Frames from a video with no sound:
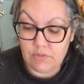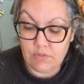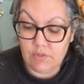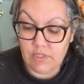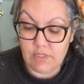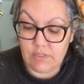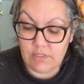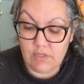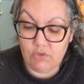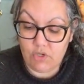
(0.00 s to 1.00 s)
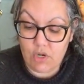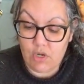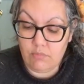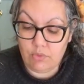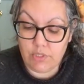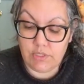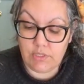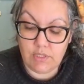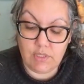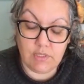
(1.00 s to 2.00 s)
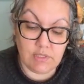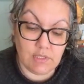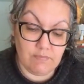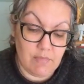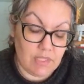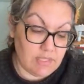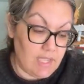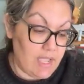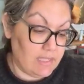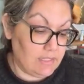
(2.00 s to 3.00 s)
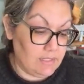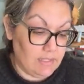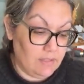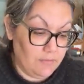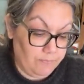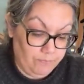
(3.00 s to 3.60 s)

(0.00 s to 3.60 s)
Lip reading: So you guys save your cardboards, make tags.